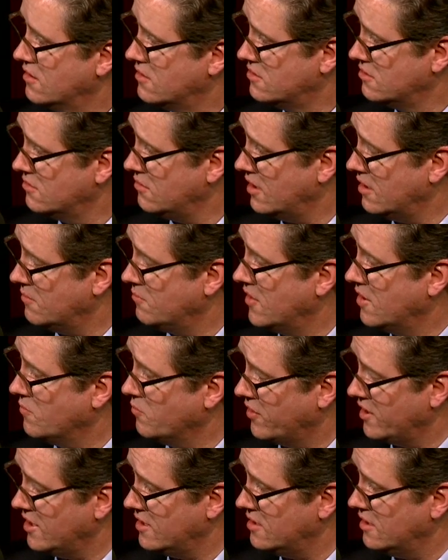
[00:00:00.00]
to him
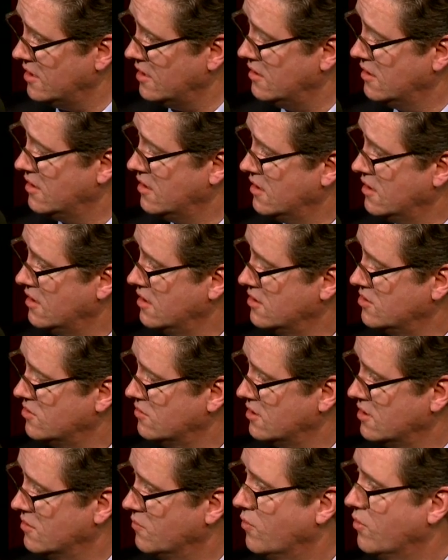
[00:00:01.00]
and what he did
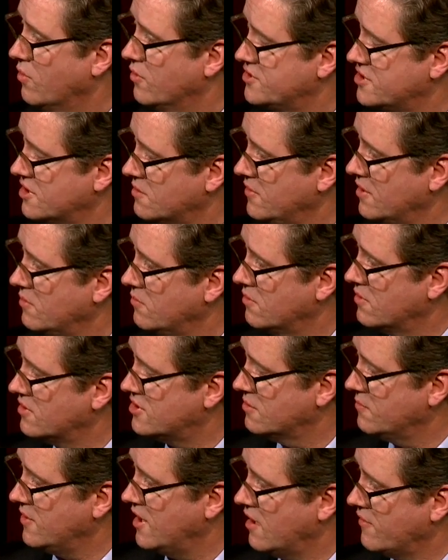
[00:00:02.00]
during the war. Tell me,
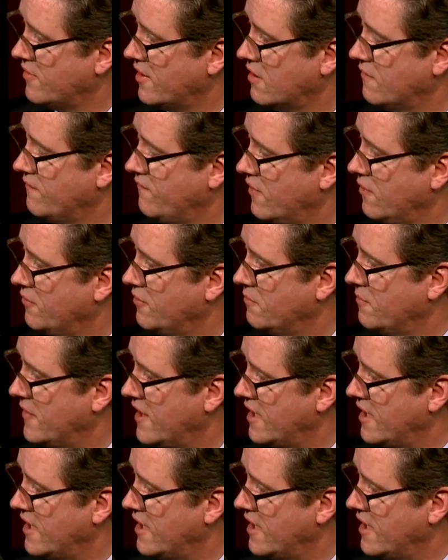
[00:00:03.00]
tell me how that unfolded,